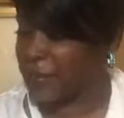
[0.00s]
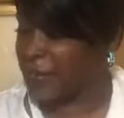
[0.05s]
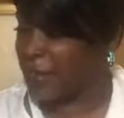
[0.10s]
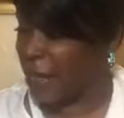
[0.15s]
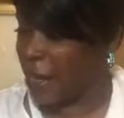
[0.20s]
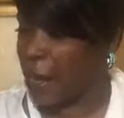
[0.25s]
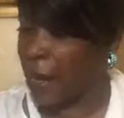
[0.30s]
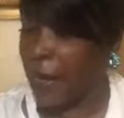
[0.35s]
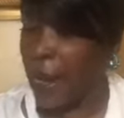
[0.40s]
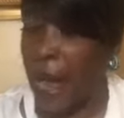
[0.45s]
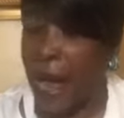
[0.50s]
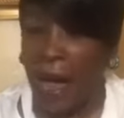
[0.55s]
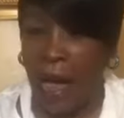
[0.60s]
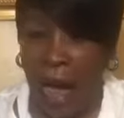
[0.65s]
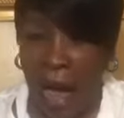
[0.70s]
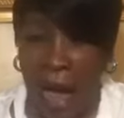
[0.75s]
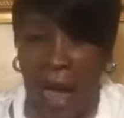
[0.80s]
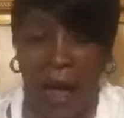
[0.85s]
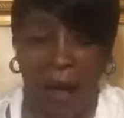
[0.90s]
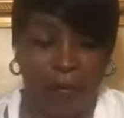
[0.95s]
done.
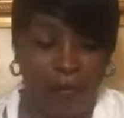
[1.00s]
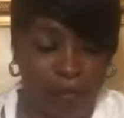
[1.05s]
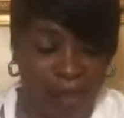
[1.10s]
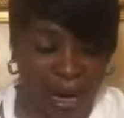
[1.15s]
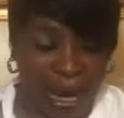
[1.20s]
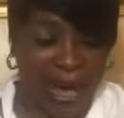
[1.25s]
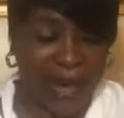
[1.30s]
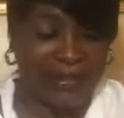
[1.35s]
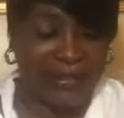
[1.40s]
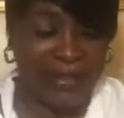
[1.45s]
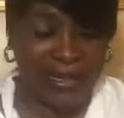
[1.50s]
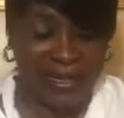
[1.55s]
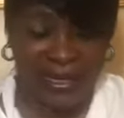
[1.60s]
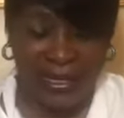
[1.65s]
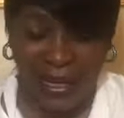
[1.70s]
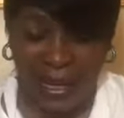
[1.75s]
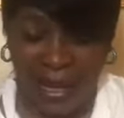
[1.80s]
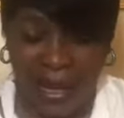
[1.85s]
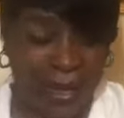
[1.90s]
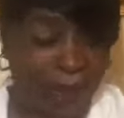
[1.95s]
I am blessed
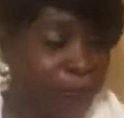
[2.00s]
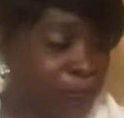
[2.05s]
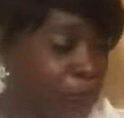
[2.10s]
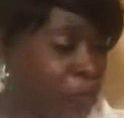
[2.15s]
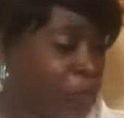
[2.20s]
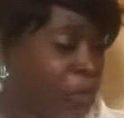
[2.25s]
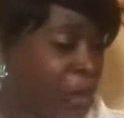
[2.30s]
again.